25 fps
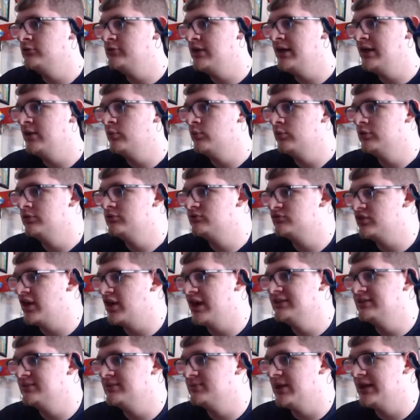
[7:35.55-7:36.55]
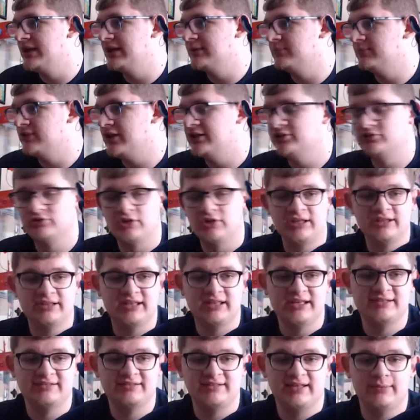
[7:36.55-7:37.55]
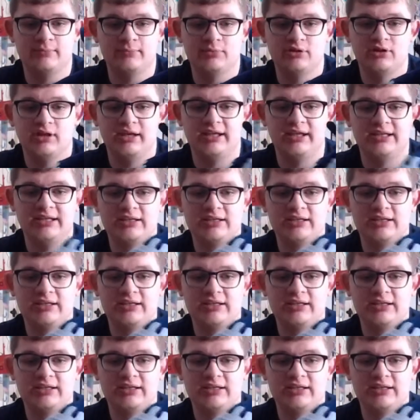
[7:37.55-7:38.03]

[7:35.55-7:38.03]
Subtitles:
day would have tried to make a plush like this and been like,